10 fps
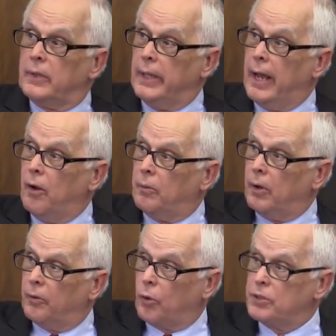Now,
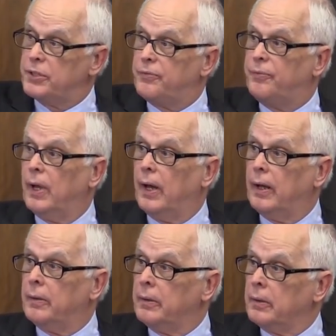of course,
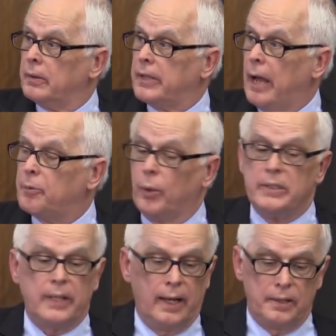the top
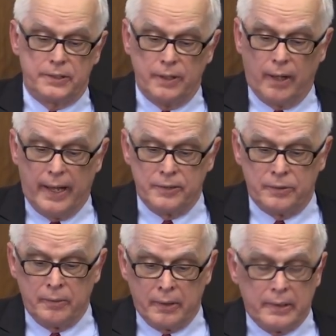quintile still
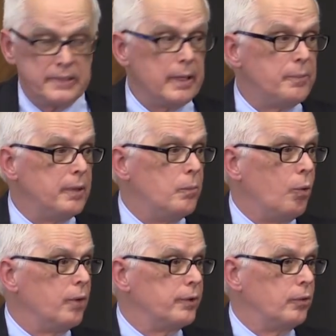has something
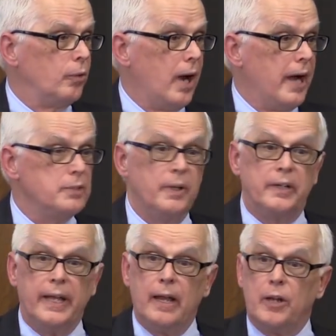more of a rise. But
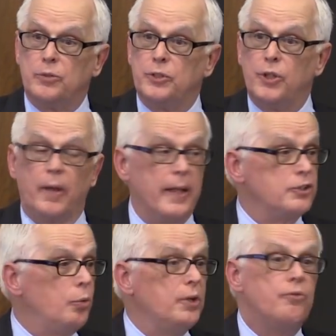again, as we saw,
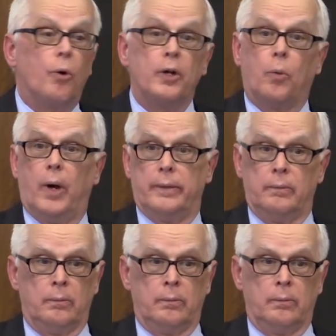that's only 4-to-1.